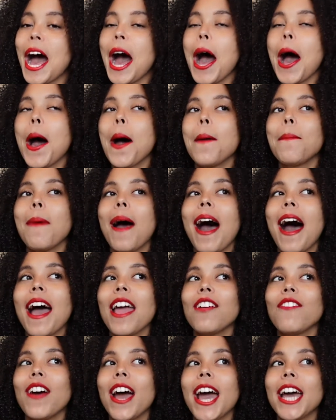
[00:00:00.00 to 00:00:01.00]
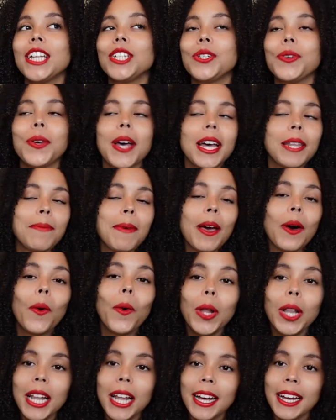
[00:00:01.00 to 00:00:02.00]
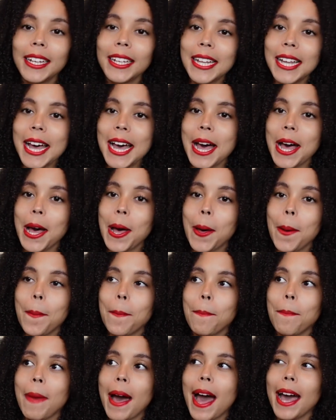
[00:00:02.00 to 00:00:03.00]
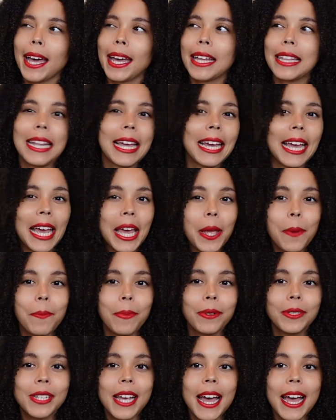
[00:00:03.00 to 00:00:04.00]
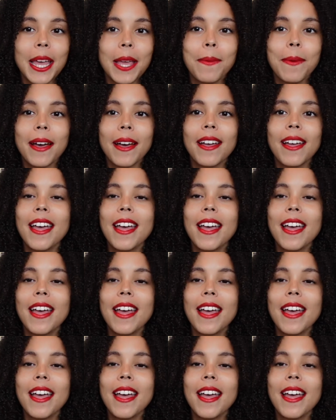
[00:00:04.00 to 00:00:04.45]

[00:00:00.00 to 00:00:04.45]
Um, I read You Had Me at Hola um, back like April time.